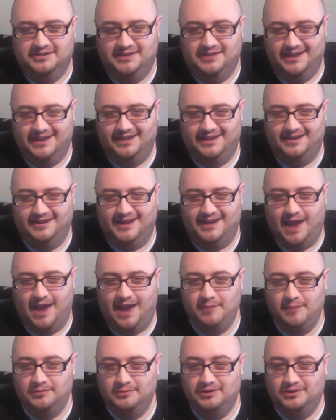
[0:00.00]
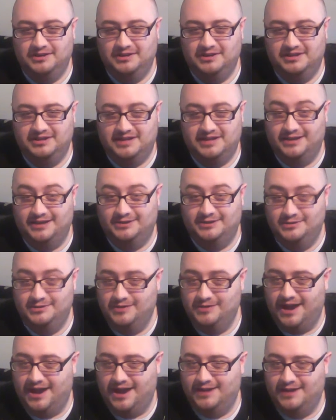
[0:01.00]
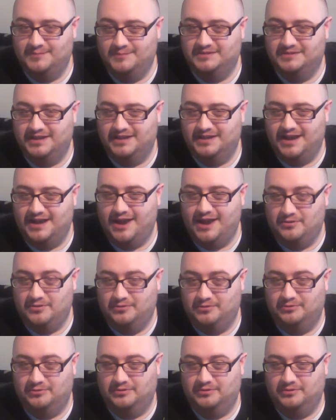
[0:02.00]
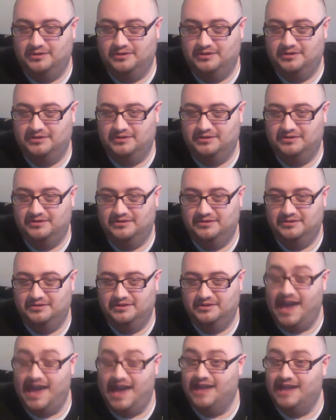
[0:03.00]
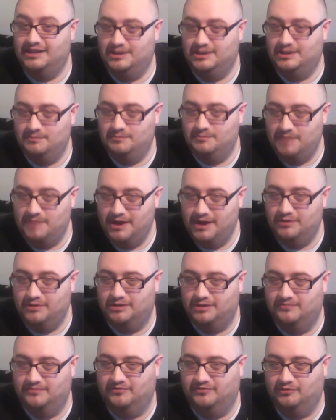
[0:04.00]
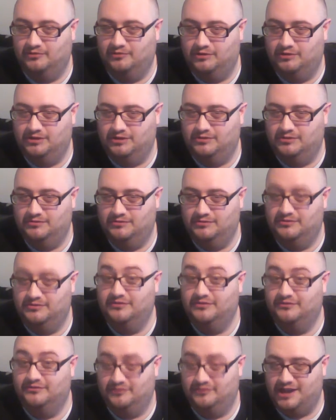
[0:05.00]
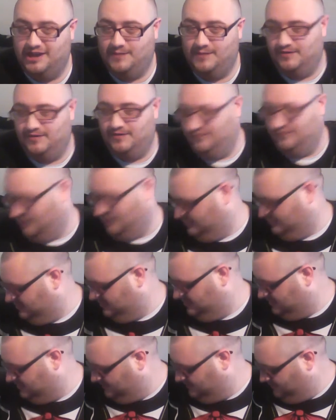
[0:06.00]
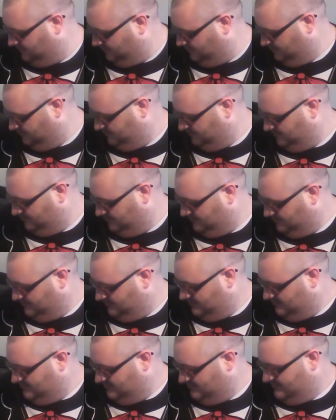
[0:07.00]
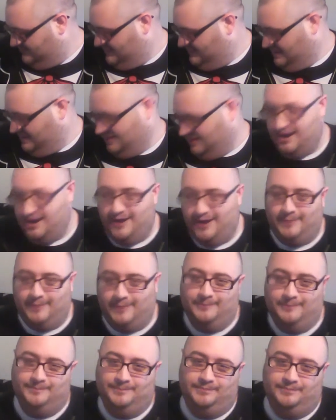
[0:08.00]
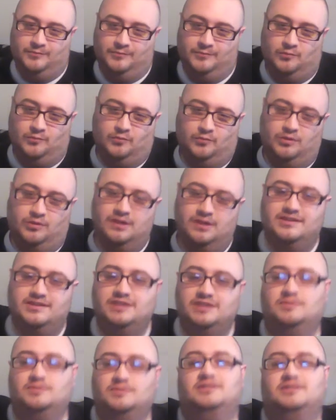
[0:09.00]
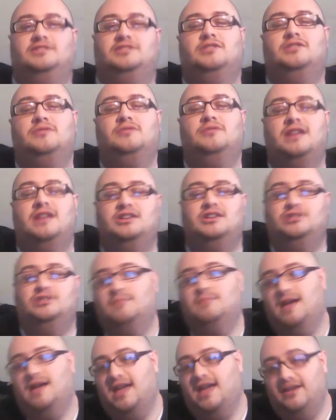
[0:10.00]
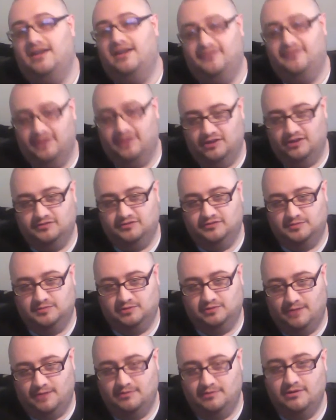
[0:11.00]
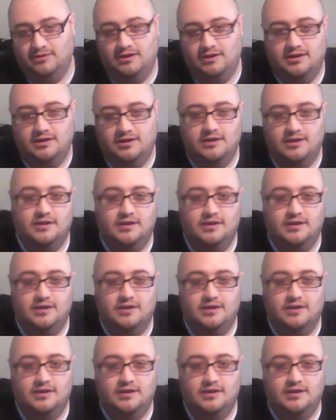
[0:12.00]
that I'm going to take two items that I own and compare them for you for Gaming Versus. Now, one of these was a donation by a fellow subscriber